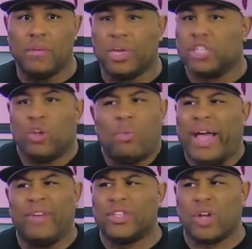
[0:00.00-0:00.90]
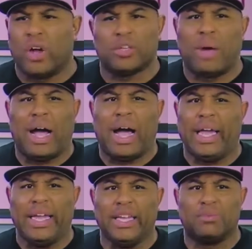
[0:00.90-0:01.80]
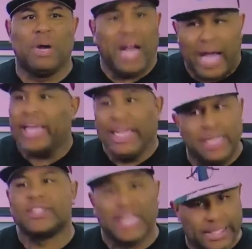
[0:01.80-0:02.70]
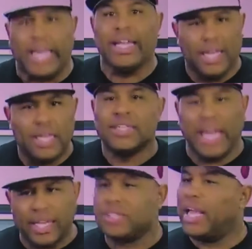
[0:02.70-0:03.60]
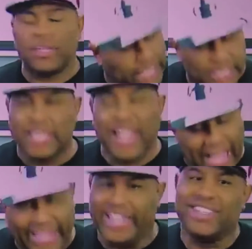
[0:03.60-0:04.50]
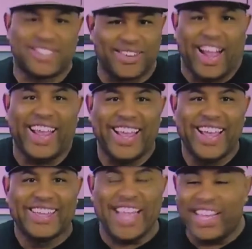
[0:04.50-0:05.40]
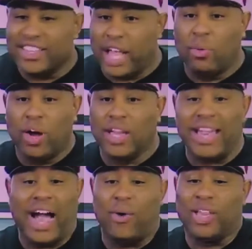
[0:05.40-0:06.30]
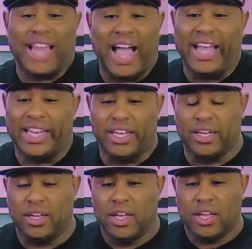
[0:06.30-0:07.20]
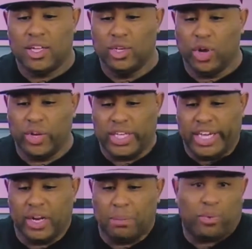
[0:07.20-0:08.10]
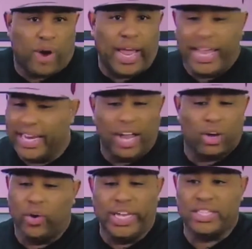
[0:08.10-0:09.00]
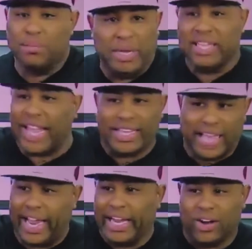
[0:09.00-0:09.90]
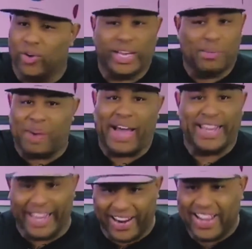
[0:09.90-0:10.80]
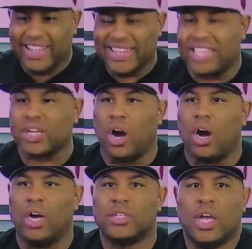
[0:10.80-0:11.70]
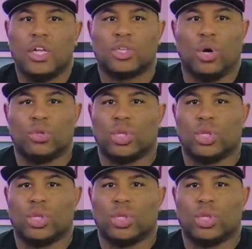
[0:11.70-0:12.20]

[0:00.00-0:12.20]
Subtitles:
Because nobody ever talks about hyenas, but hyenas, they killing lions, right? They will allow a lion to, to get a prey, and they'll go eat the meat. Like, lion gonna get up out of here. That's ours. Wow.